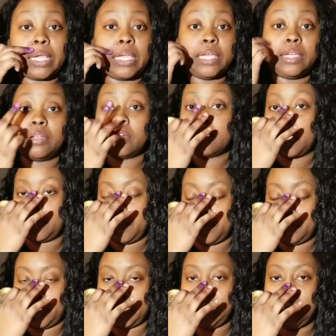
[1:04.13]
here. I put
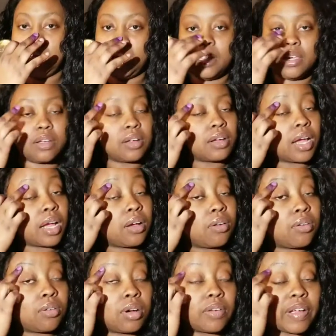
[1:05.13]
it right here. I
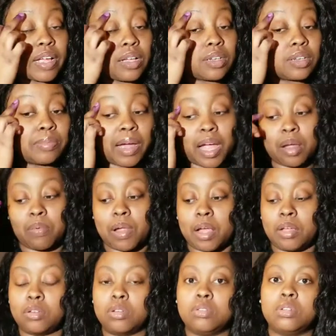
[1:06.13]
go right under my
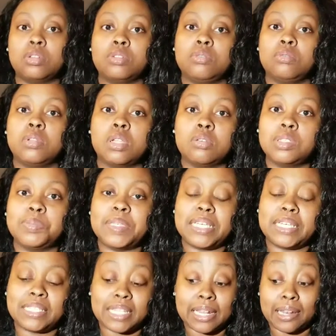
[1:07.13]
eyebrow. Don't look too close
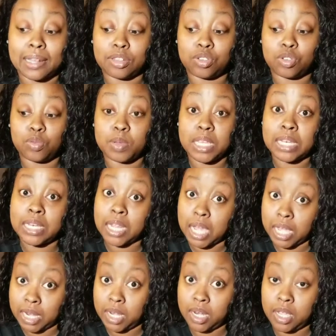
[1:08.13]
because they need to be
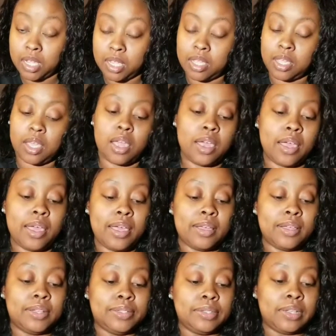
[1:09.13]
done.
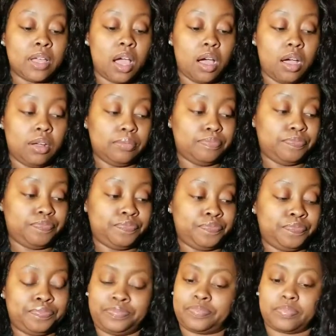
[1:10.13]

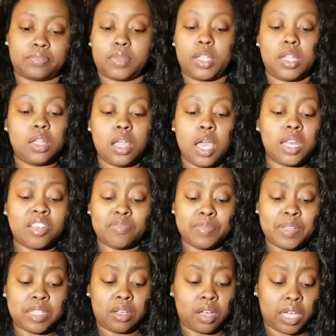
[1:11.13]
Enough of
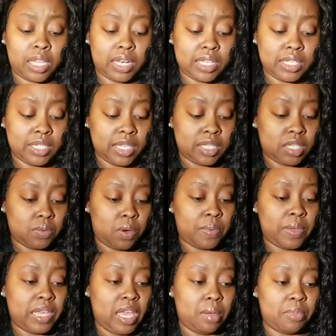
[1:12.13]
me talking. Let's get to what
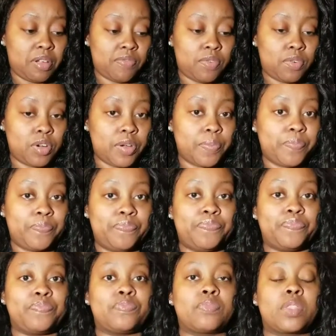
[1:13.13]
we came here for.
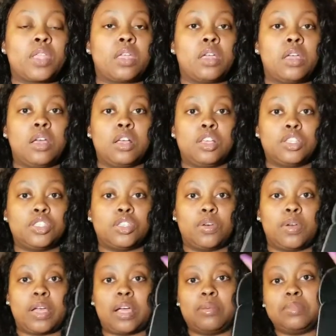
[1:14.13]
So
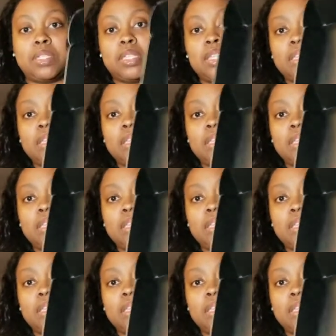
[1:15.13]
it comes in